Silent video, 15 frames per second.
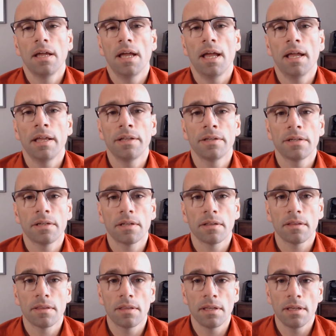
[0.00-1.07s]

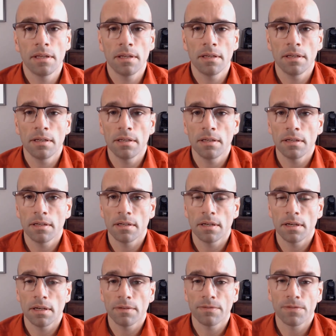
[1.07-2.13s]
And the
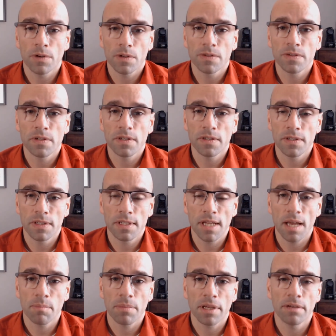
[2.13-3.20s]
first
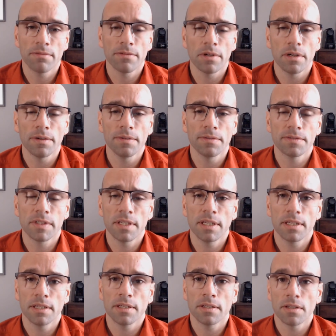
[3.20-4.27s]
step involved
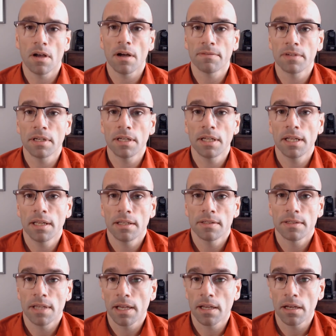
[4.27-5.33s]
often
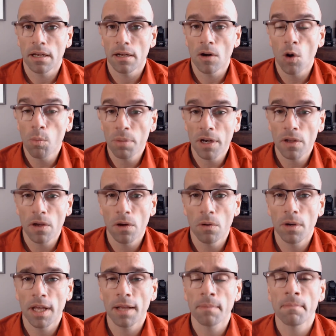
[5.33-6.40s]
is like open
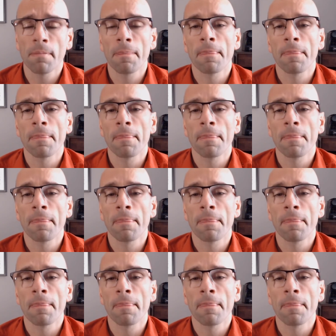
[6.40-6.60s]
coding,